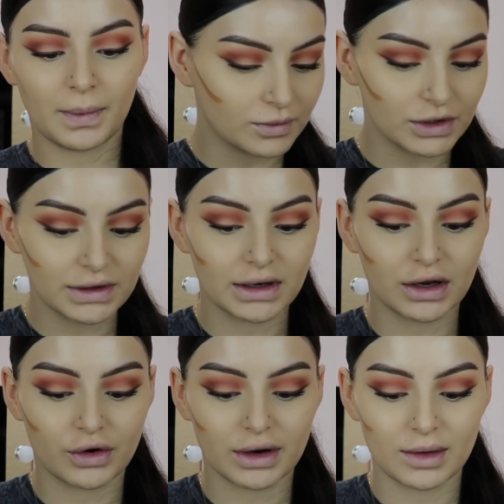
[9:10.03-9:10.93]
I'm just
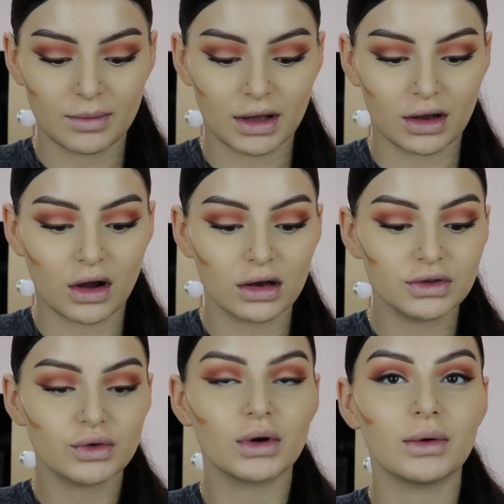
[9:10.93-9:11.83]
gonna cream
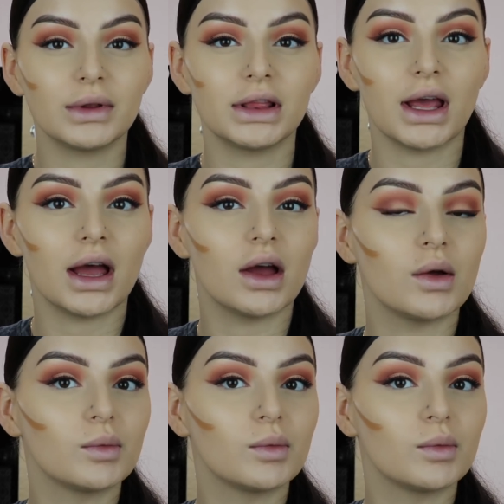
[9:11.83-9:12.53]
contour with that.